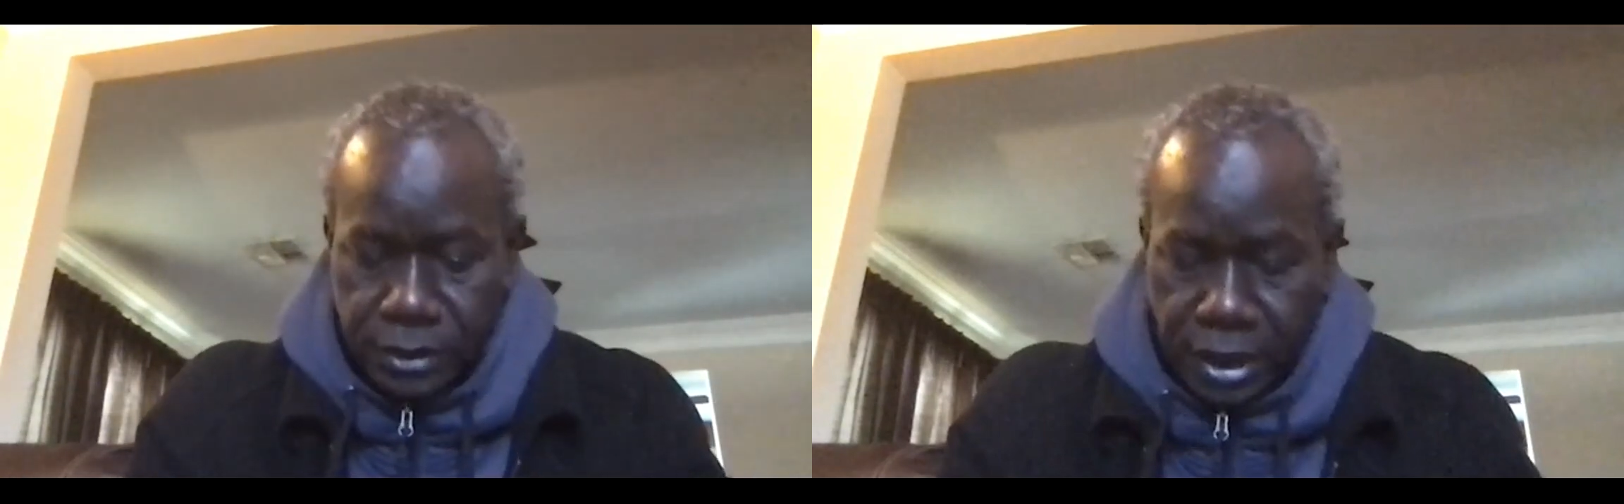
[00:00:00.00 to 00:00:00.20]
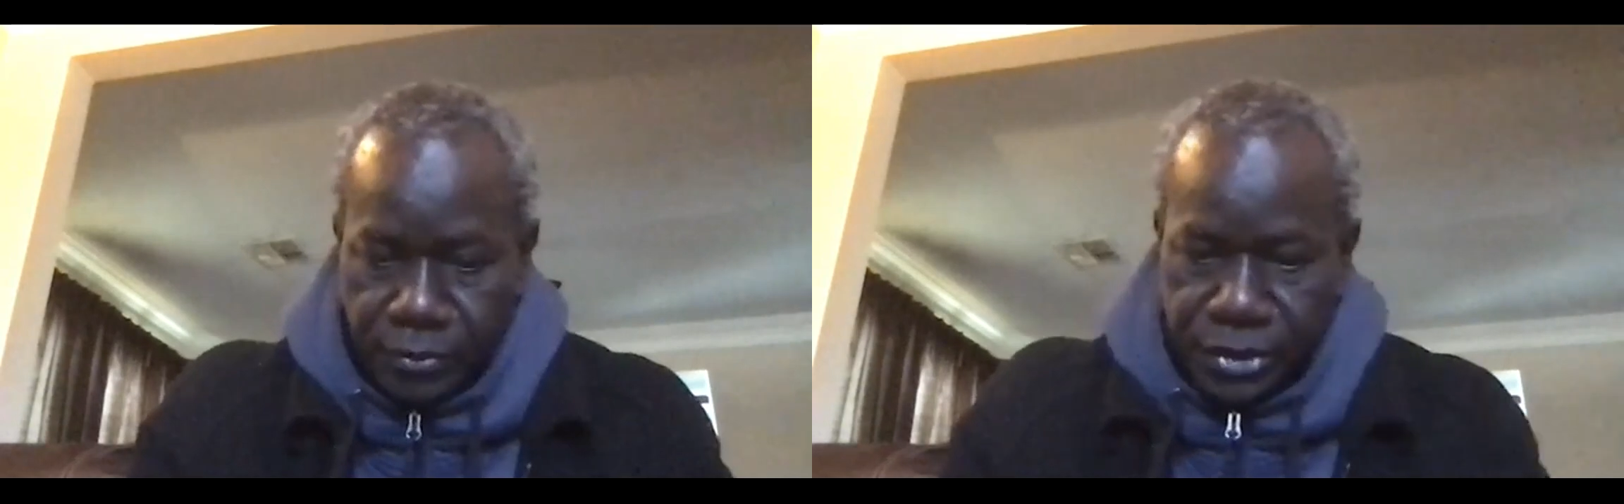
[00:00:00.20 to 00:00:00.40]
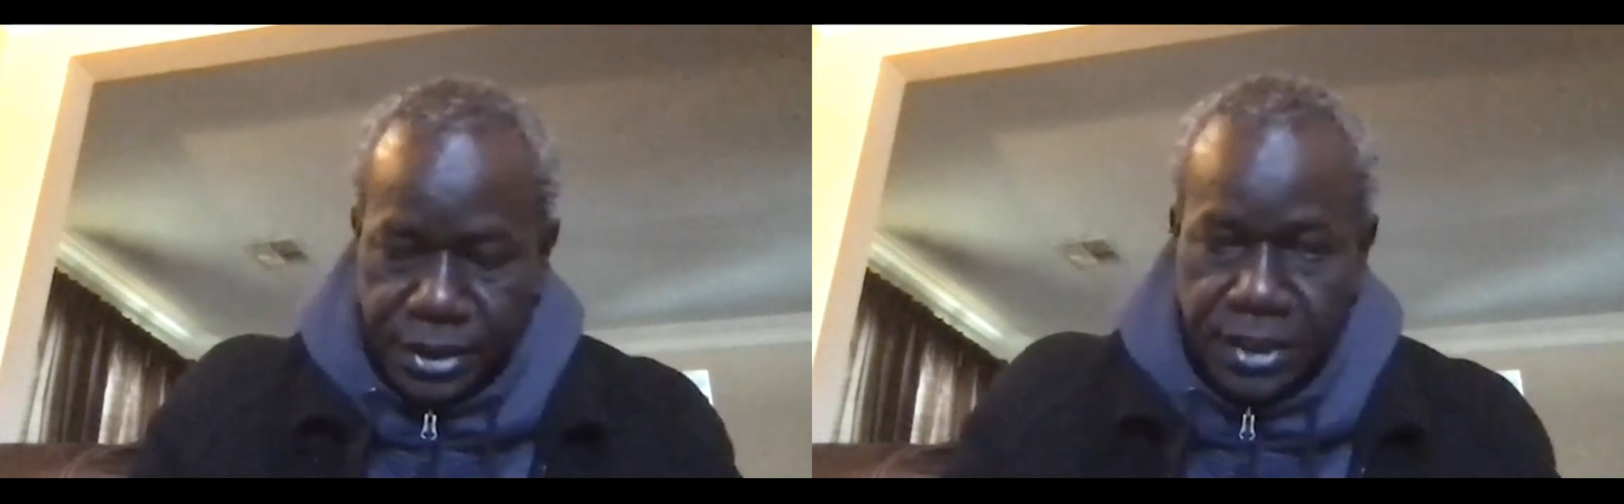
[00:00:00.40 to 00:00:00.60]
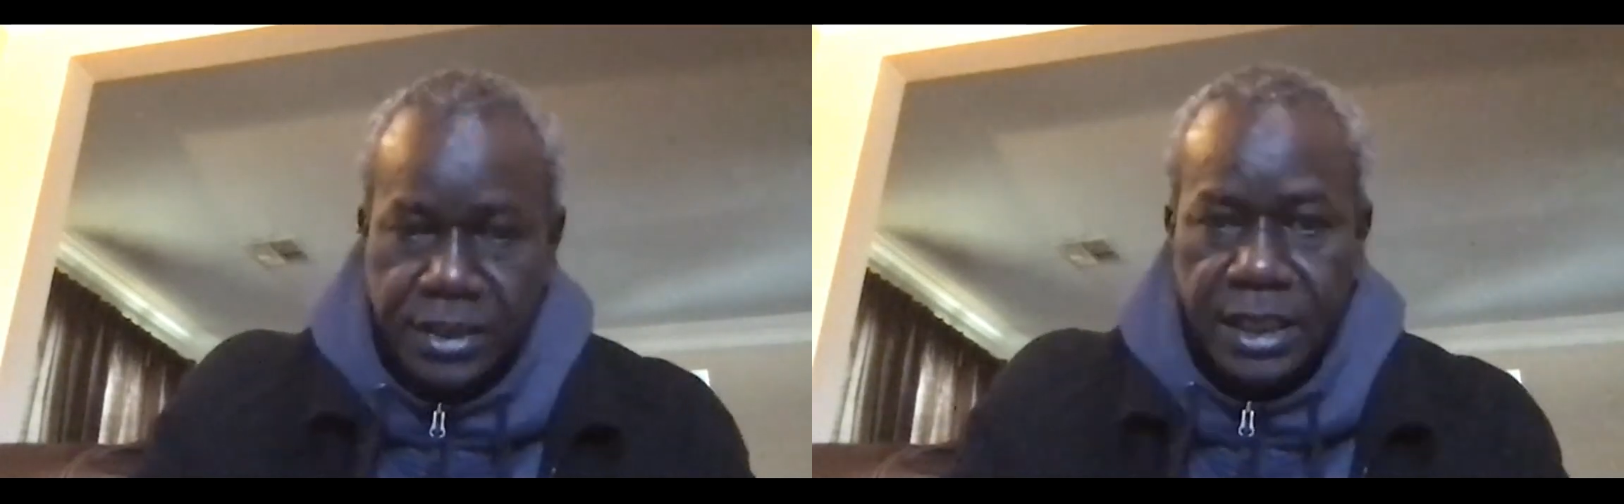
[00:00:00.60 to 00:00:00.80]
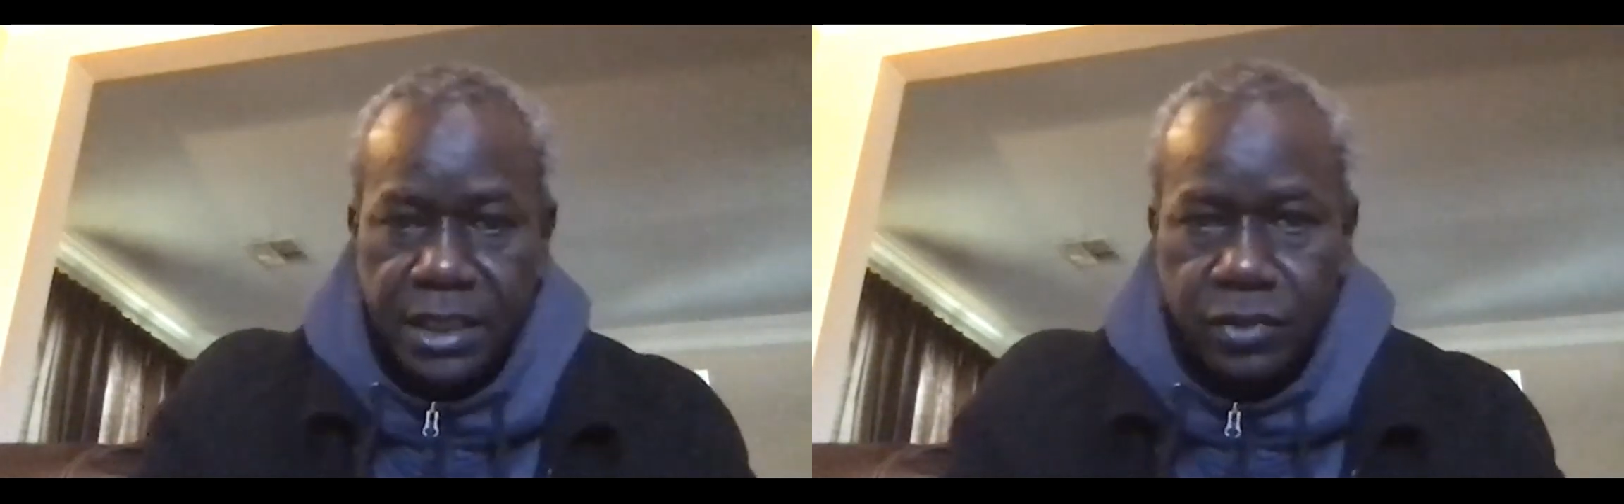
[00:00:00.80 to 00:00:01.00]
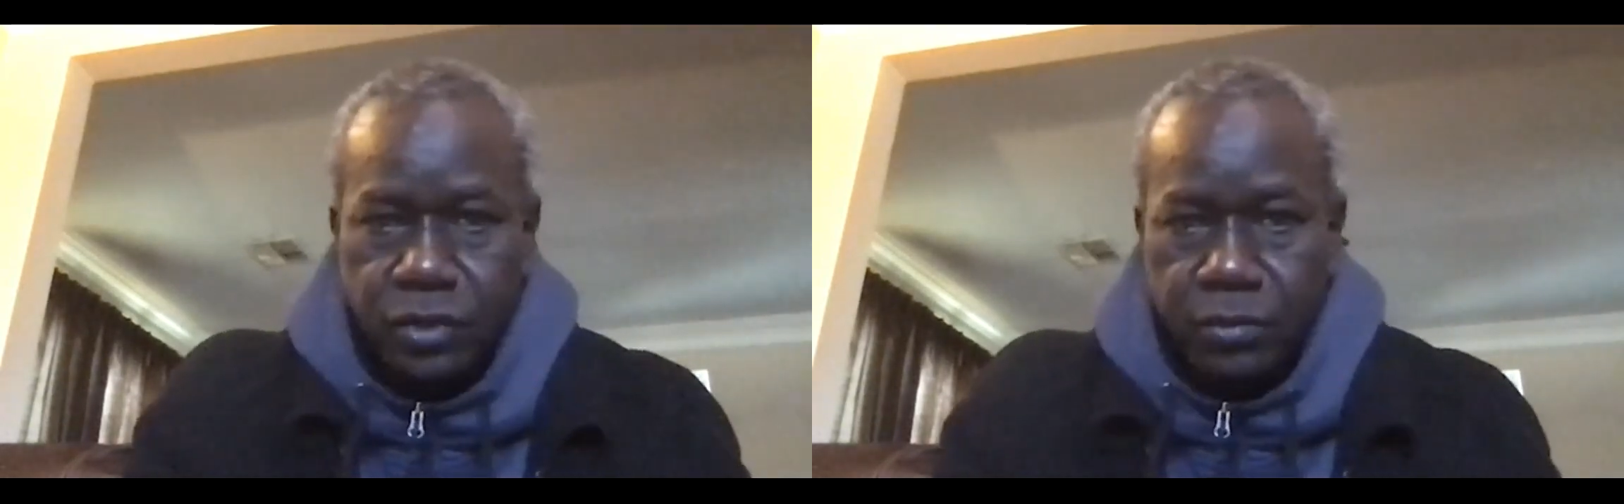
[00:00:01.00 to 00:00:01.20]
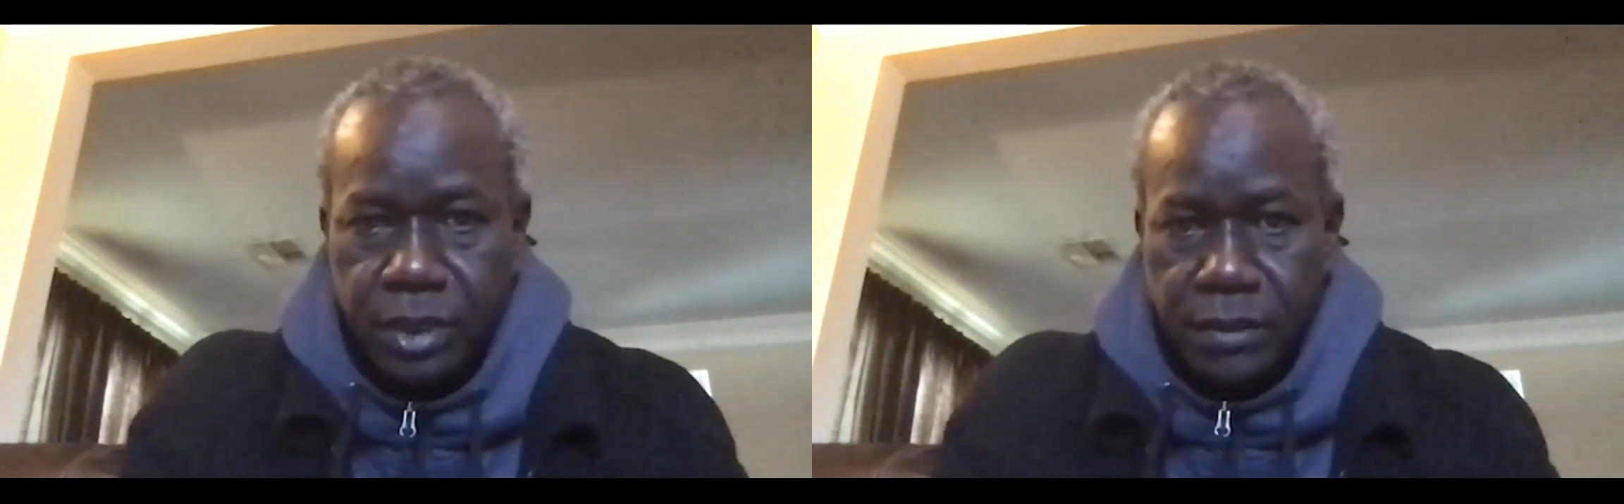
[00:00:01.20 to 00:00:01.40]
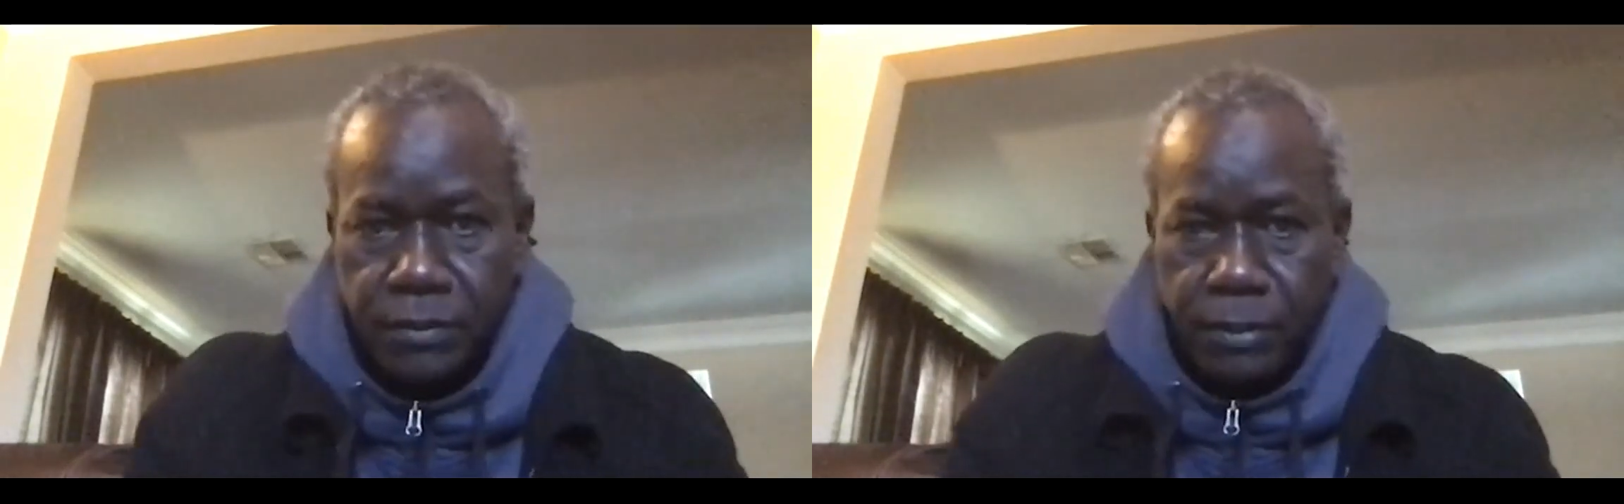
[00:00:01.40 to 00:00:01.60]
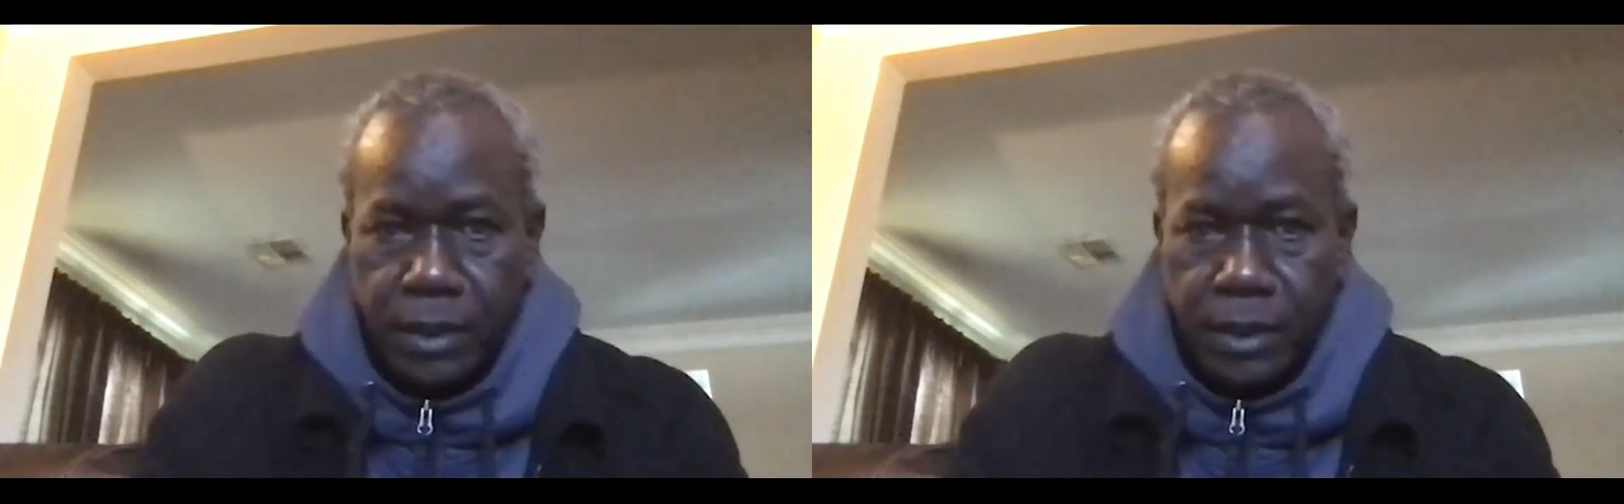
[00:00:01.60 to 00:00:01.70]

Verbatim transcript: that mission is Guelel Kumba.